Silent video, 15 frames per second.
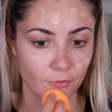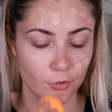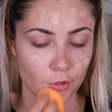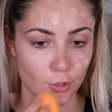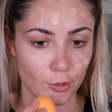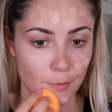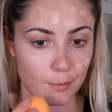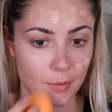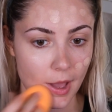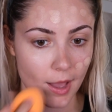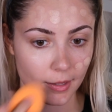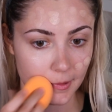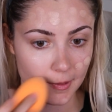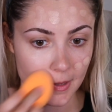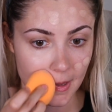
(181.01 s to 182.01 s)
for your
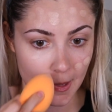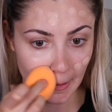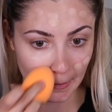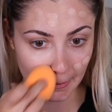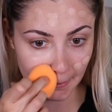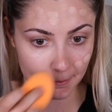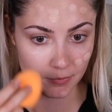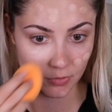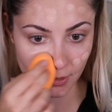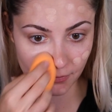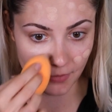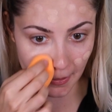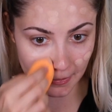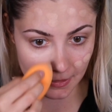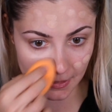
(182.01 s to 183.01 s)
buck. The
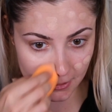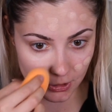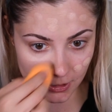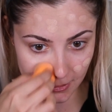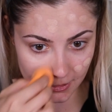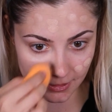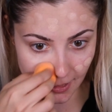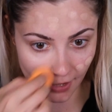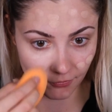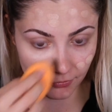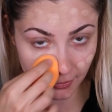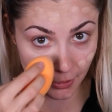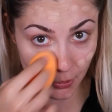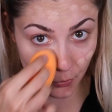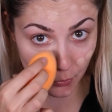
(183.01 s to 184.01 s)
foundation is
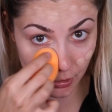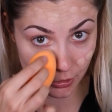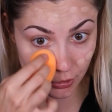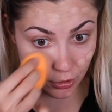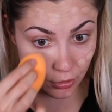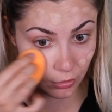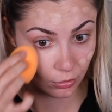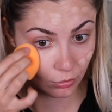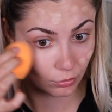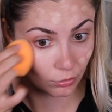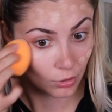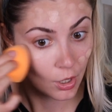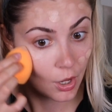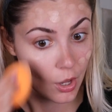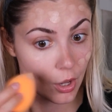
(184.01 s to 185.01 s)
definitely going to
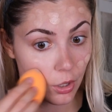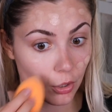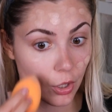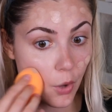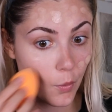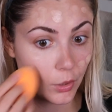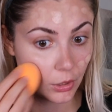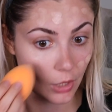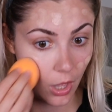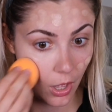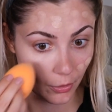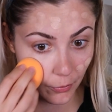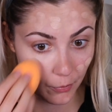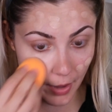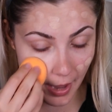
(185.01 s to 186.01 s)
go a
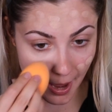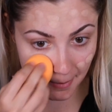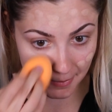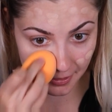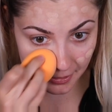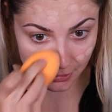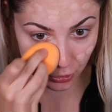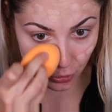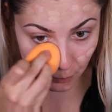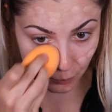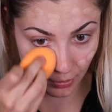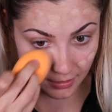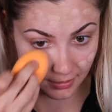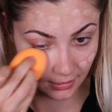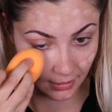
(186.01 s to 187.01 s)
long way because you're
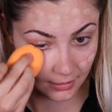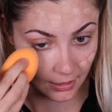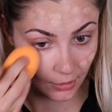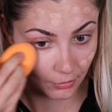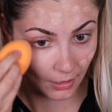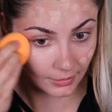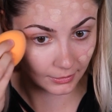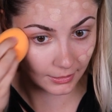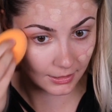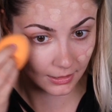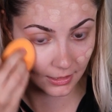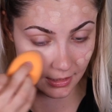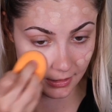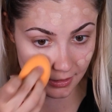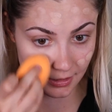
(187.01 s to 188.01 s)
pressing it directly
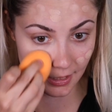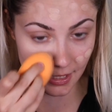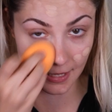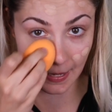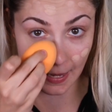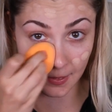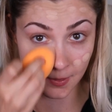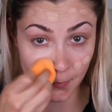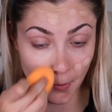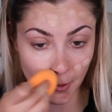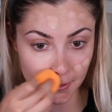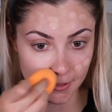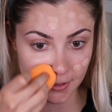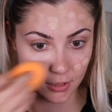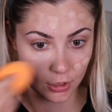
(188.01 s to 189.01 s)
into the skin and you
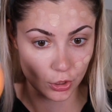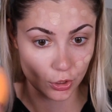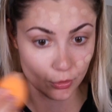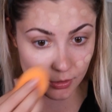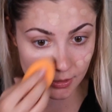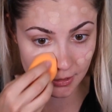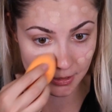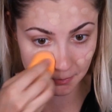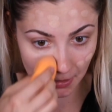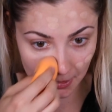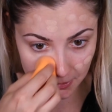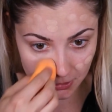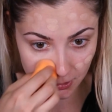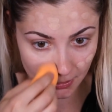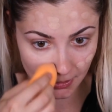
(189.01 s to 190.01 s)
won't need to use as
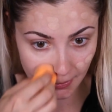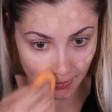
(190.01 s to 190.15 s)
much.